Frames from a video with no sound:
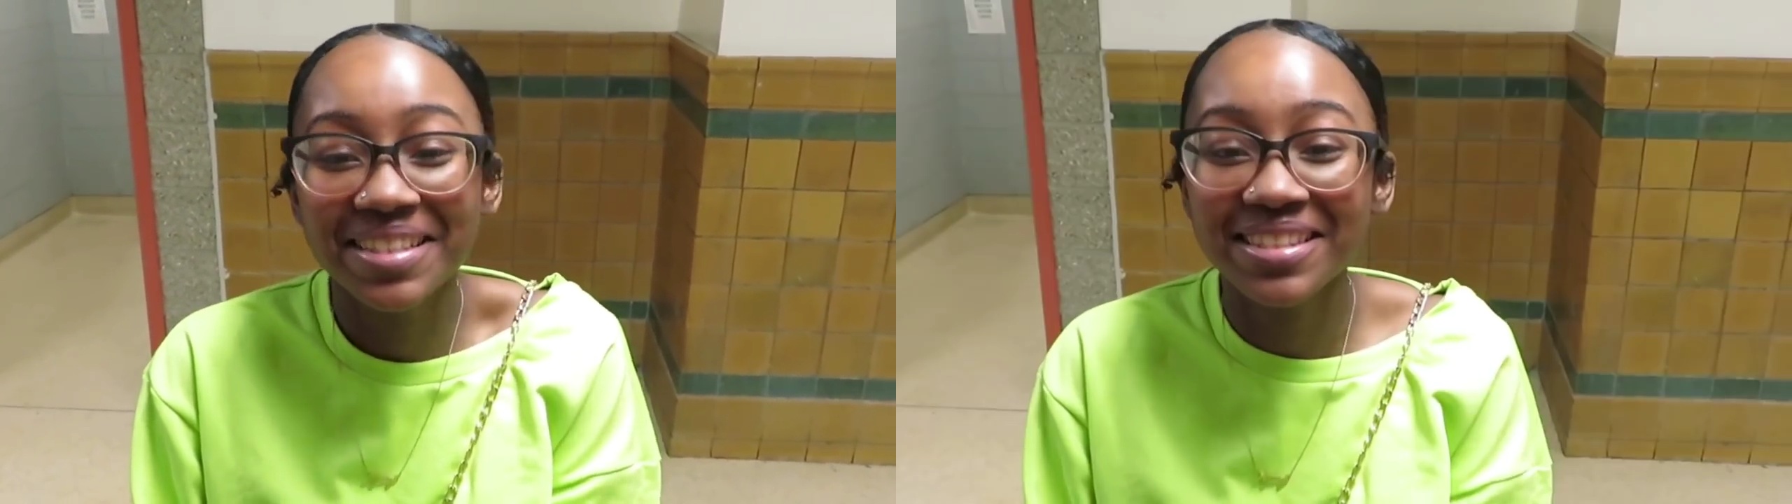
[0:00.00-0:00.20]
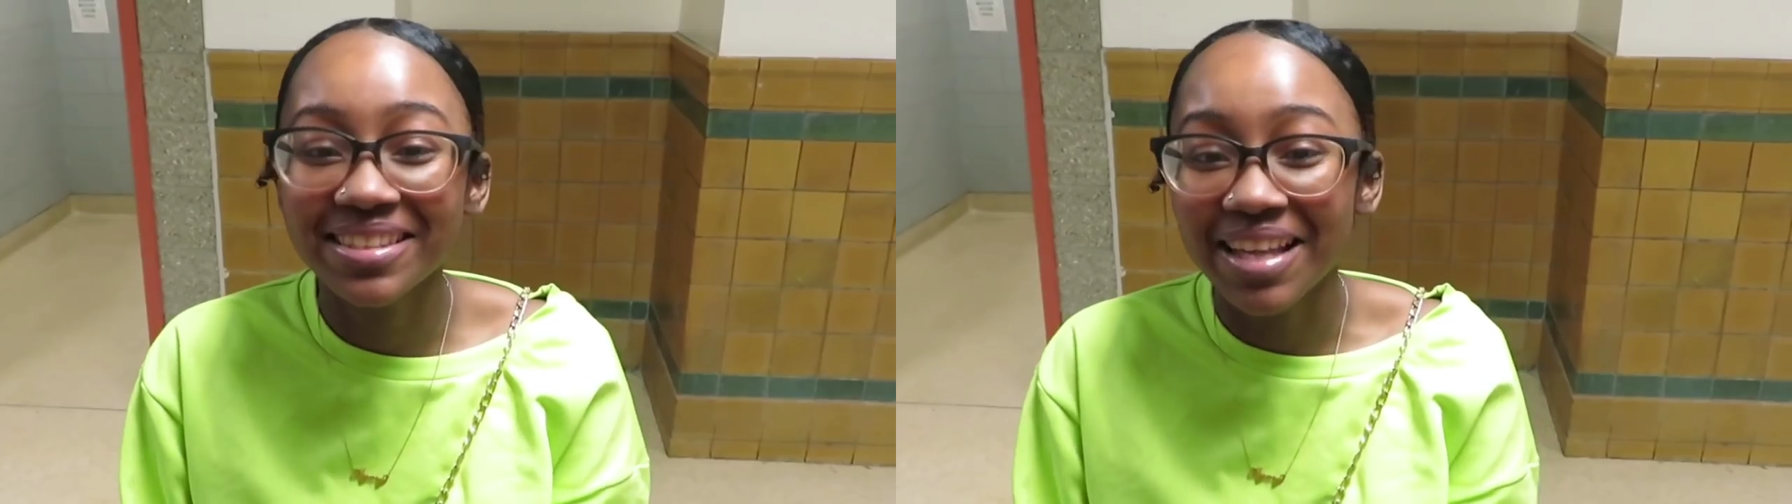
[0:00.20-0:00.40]

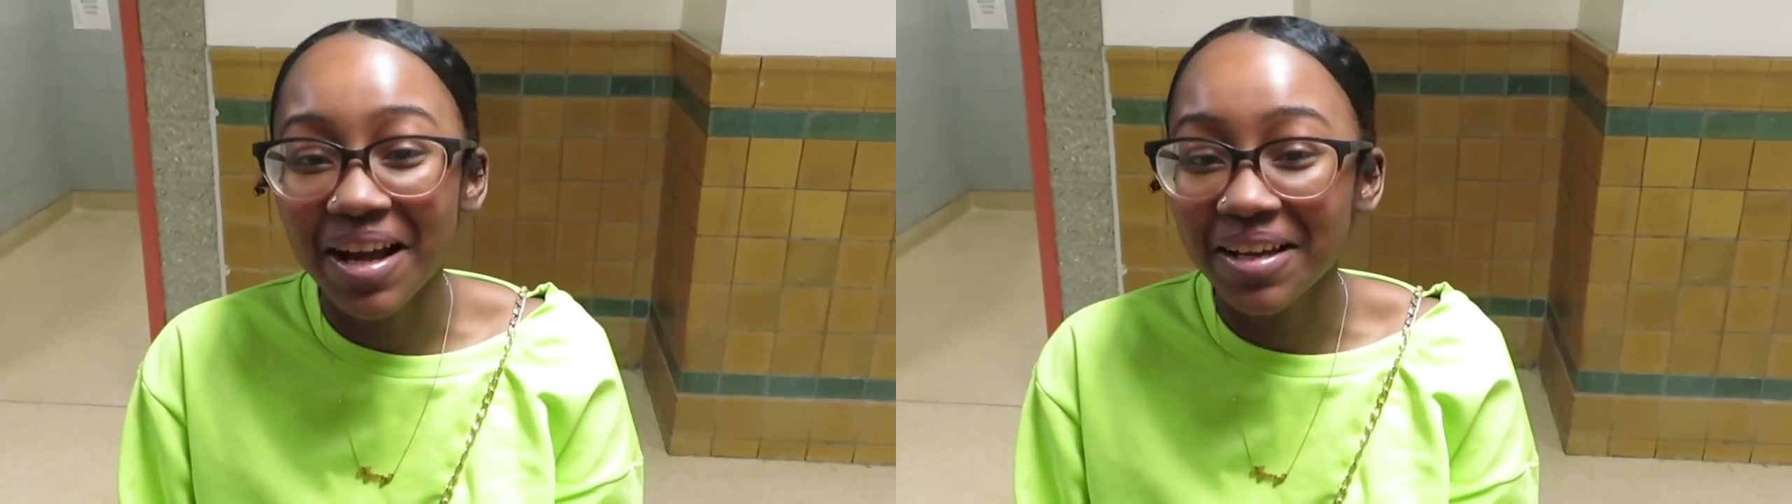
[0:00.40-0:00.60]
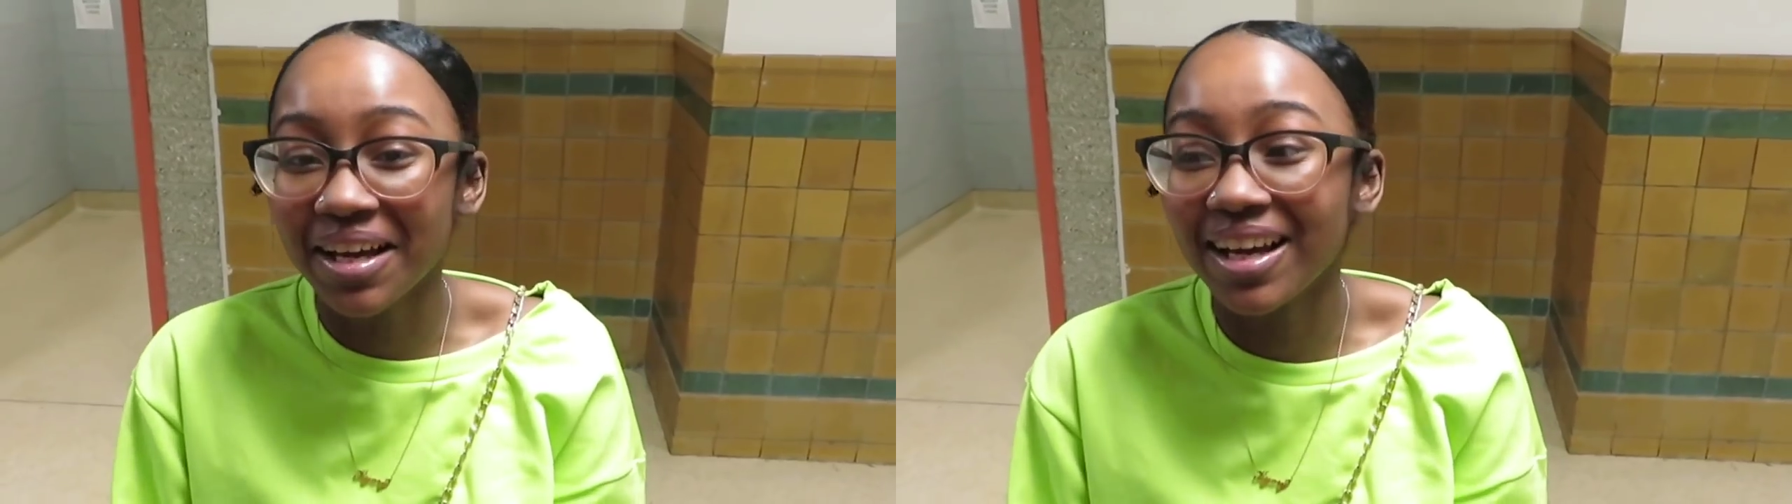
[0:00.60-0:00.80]
is
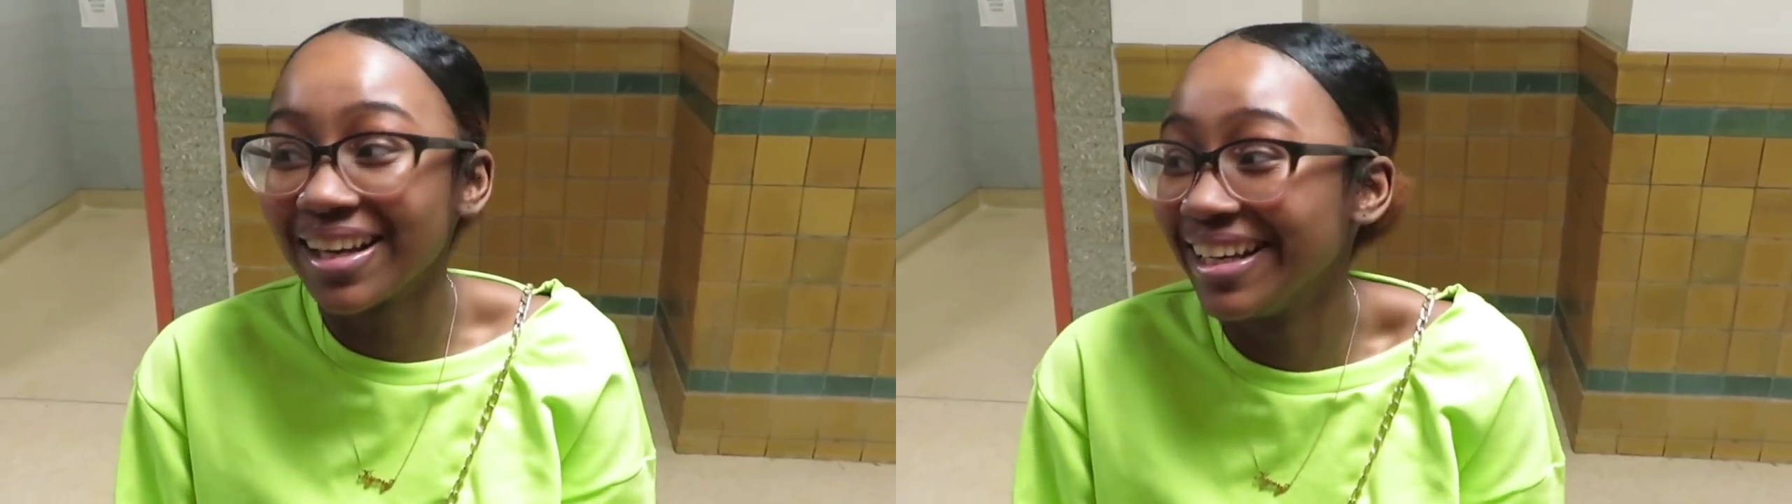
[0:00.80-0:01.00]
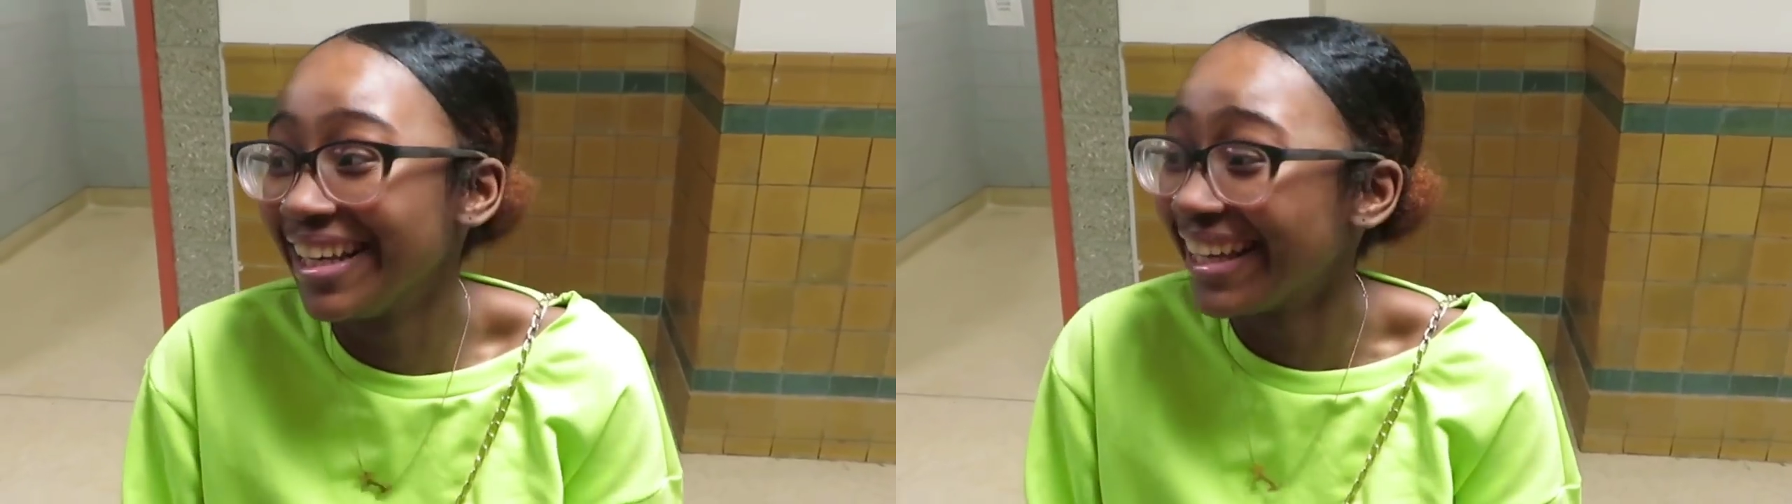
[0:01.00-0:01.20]
not
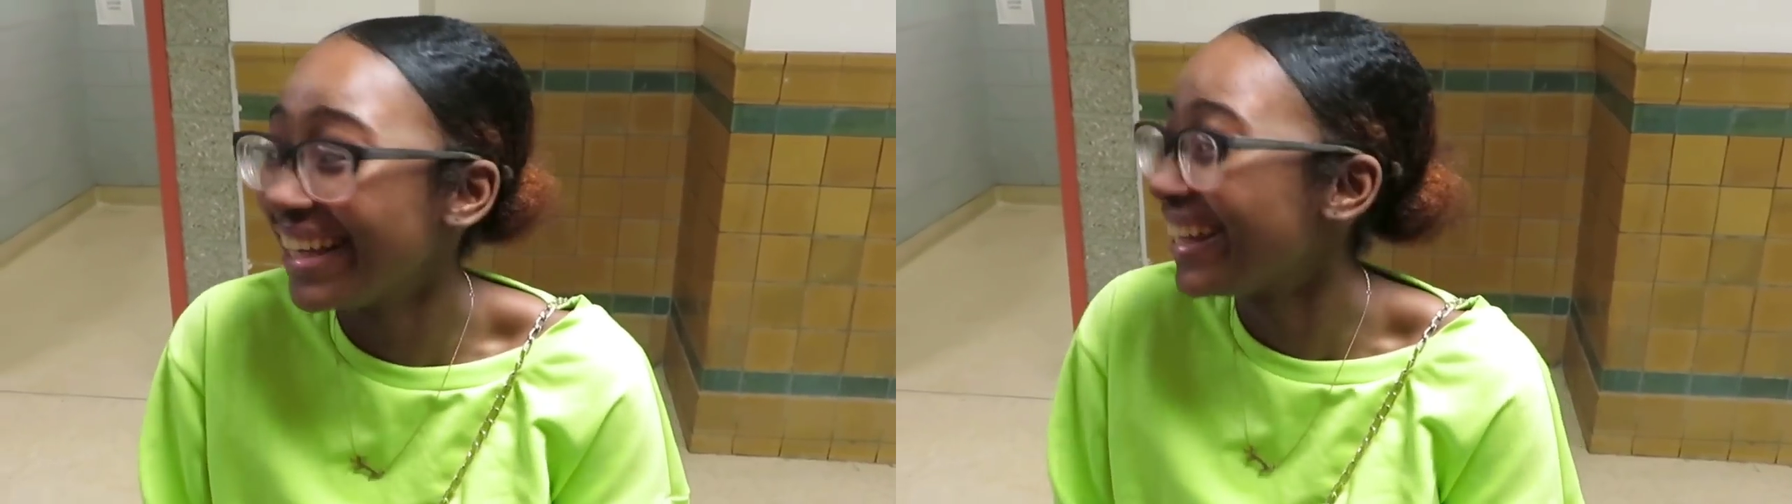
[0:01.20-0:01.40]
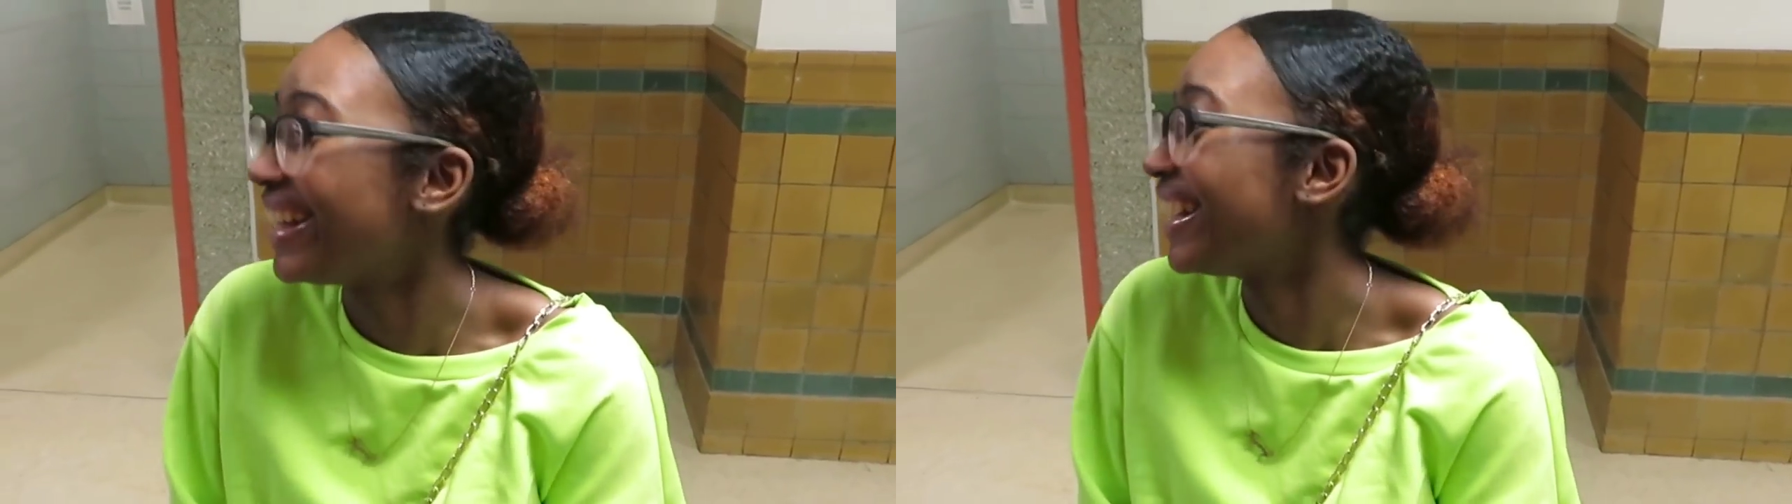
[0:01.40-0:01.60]
cutting.